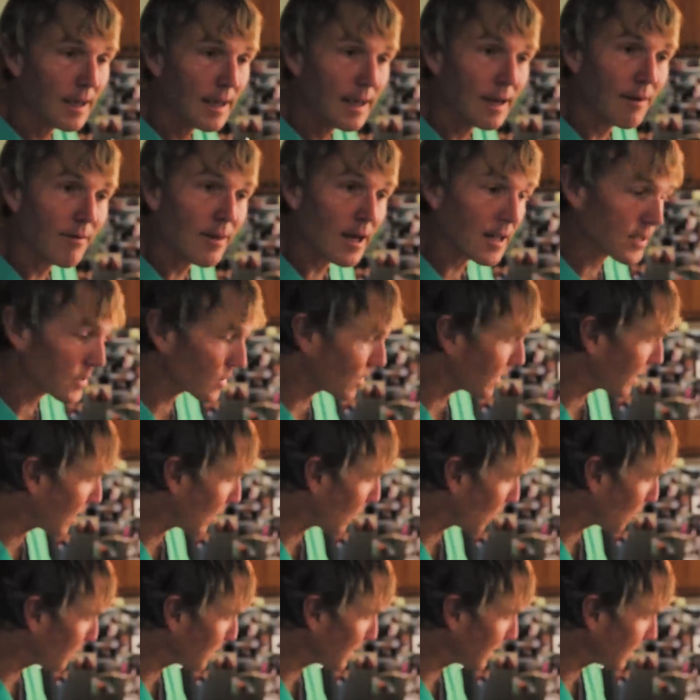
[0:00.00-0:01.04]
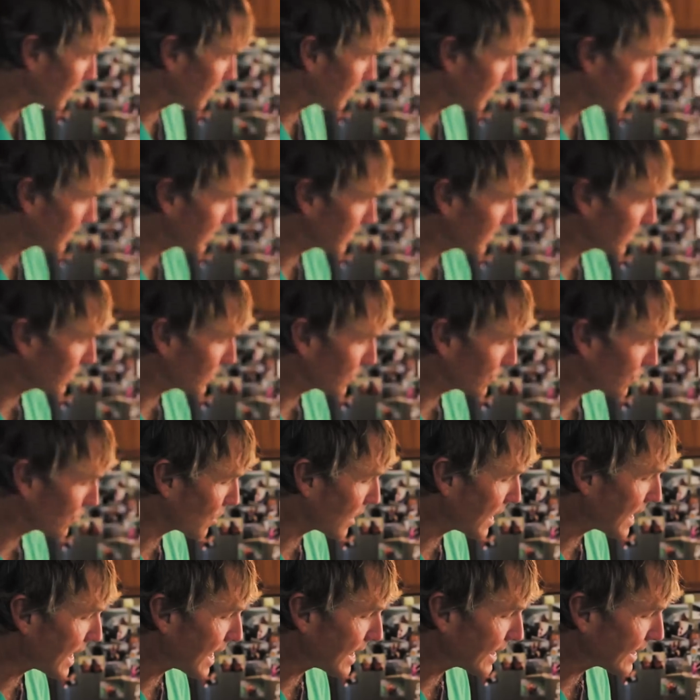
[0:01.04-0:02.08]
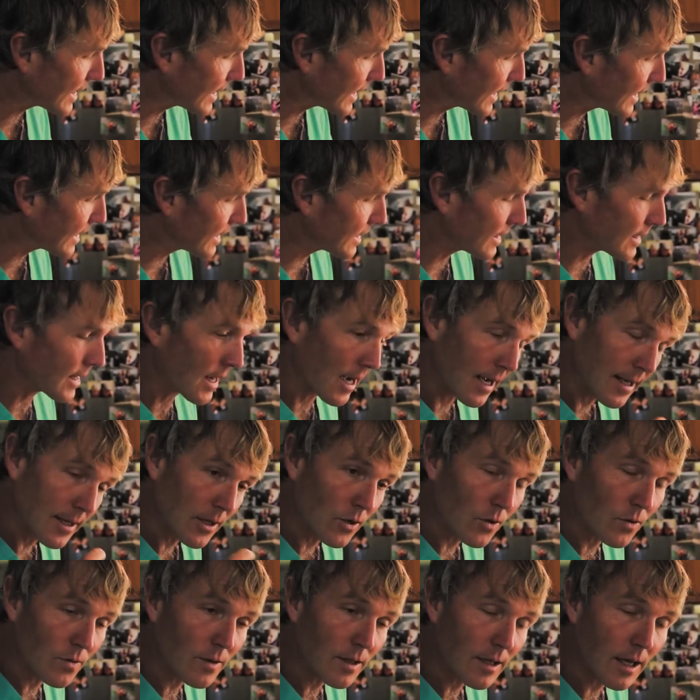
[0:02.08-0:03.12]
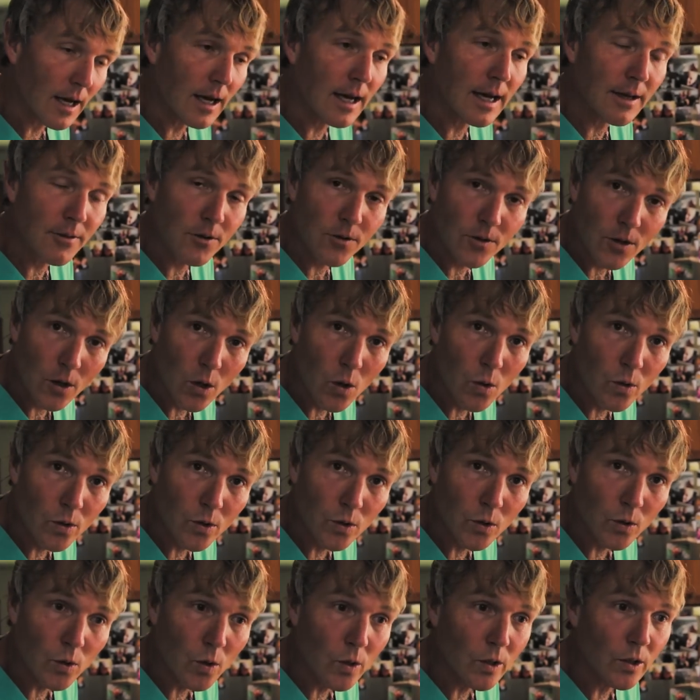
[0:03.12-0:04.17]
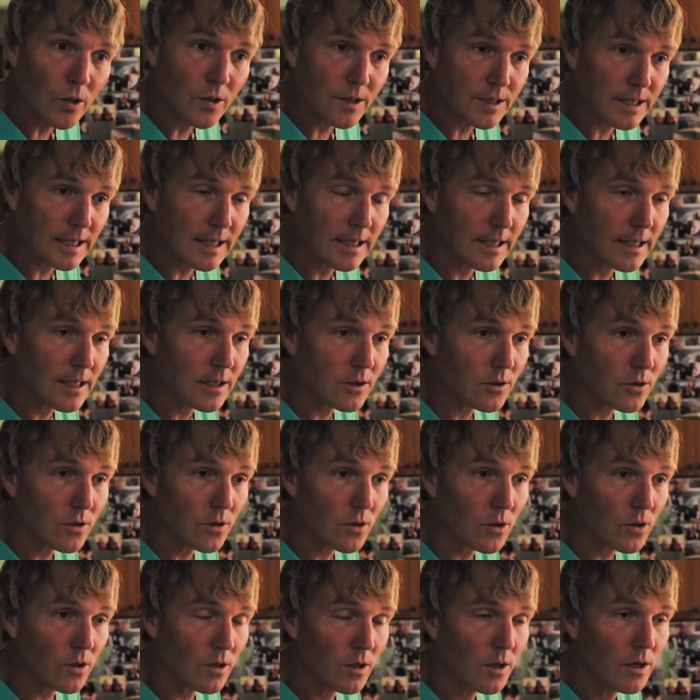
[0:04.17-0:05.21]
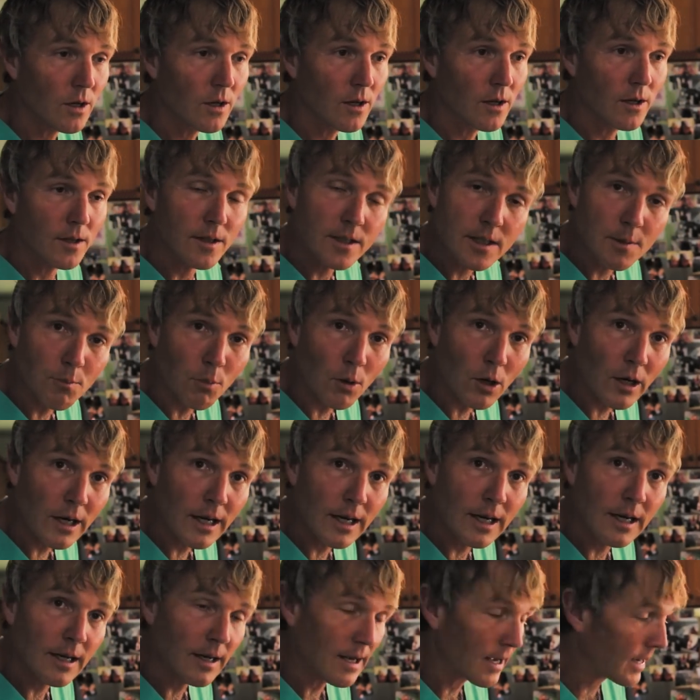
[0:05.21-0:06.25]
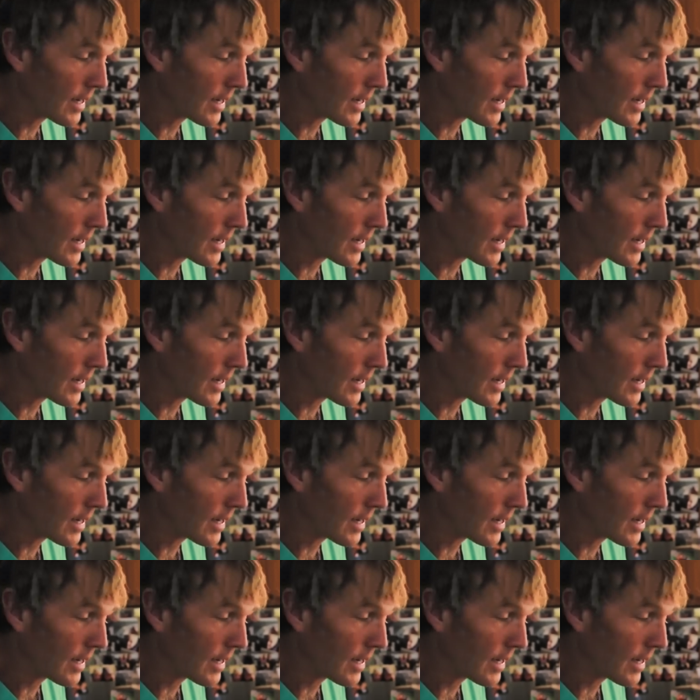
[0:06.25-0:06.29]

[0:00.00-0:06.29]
If that's not helping, then, you know, try adding in, you know, either the coconut oil as a conditioner, spray,